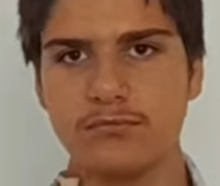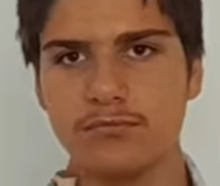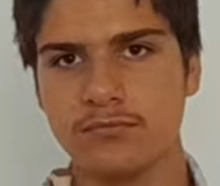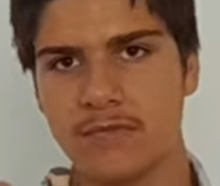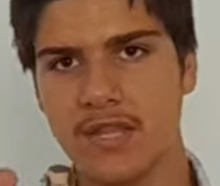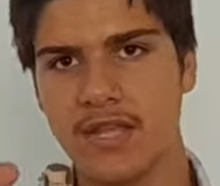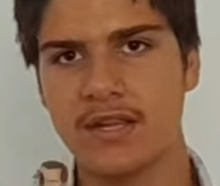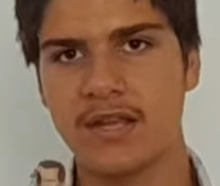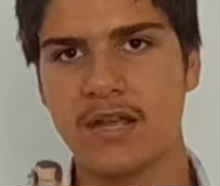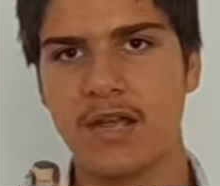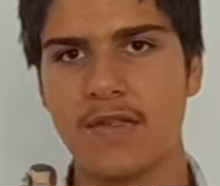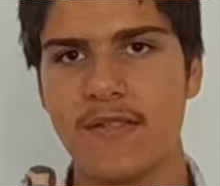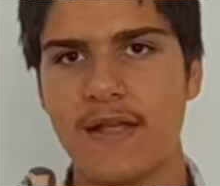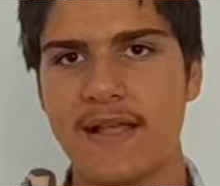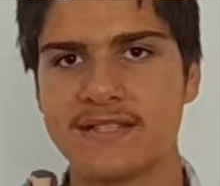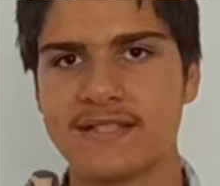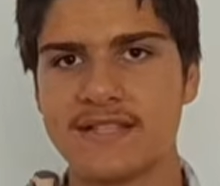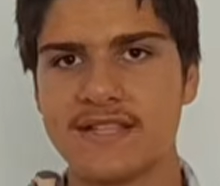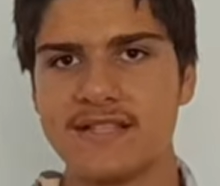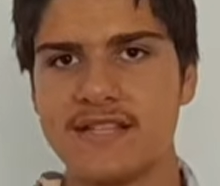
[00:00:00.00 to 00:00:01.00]
There you go,
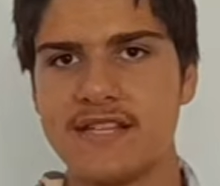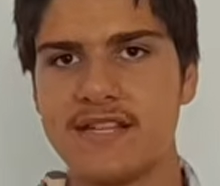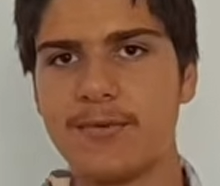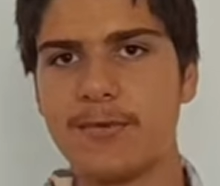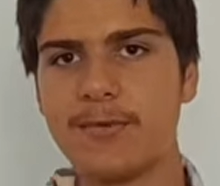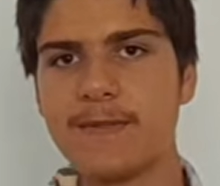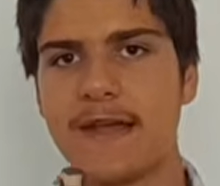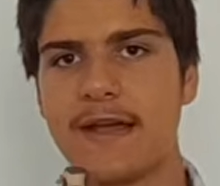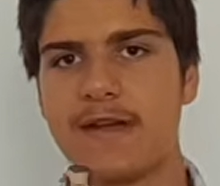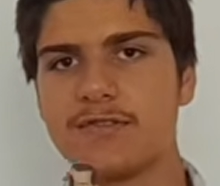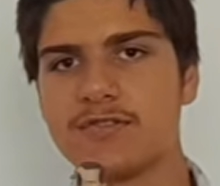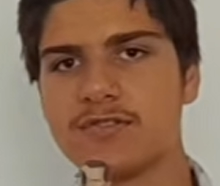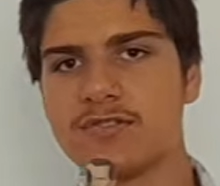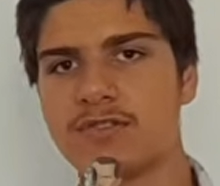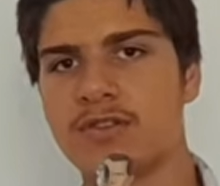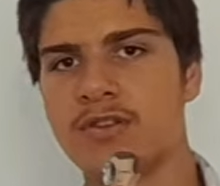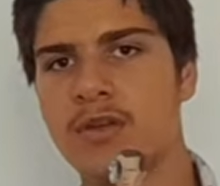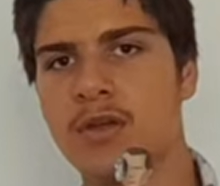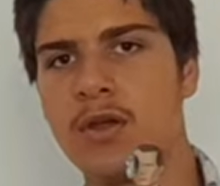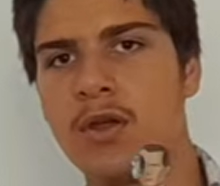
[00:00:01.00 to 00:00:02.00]
there's the
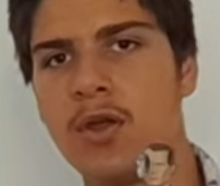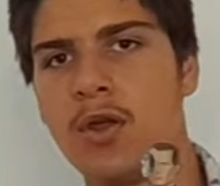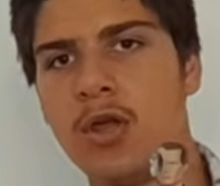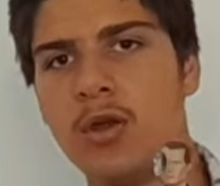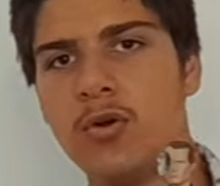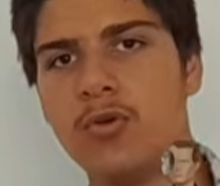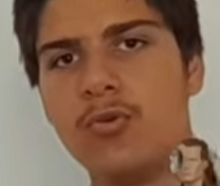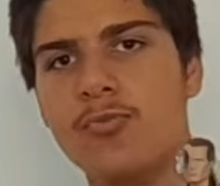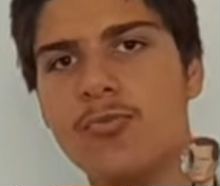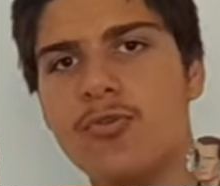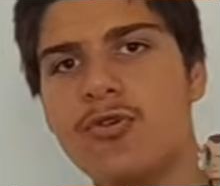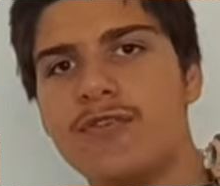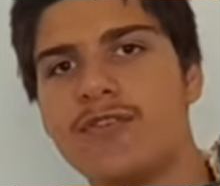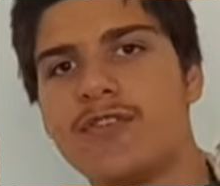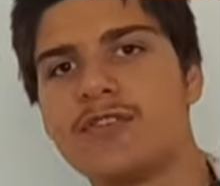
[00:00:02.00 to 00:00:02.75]
T1000. We'll move